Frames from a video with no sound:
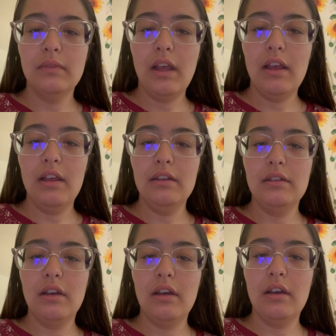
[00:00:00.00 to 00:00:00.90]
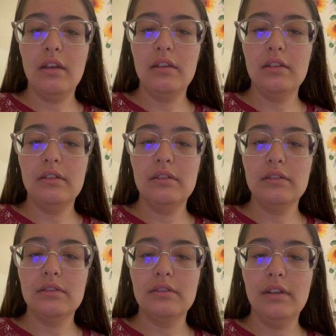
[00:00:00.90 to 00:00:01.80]
Hey guys,
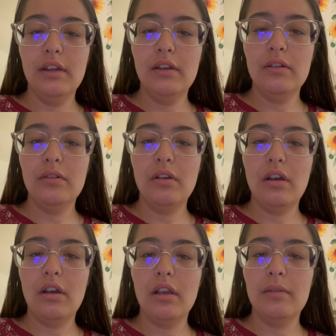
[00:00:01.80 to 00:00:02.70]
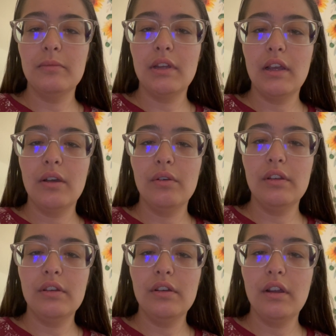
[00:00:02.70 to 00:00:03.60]
so now I'm now
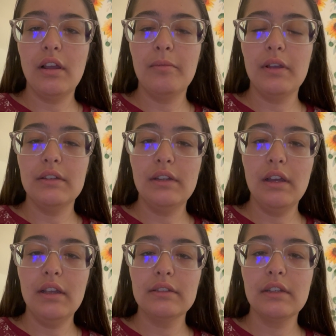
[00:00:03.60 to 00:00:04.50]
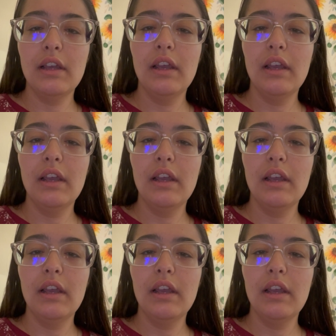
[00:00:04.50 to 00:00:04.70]
here at my desk.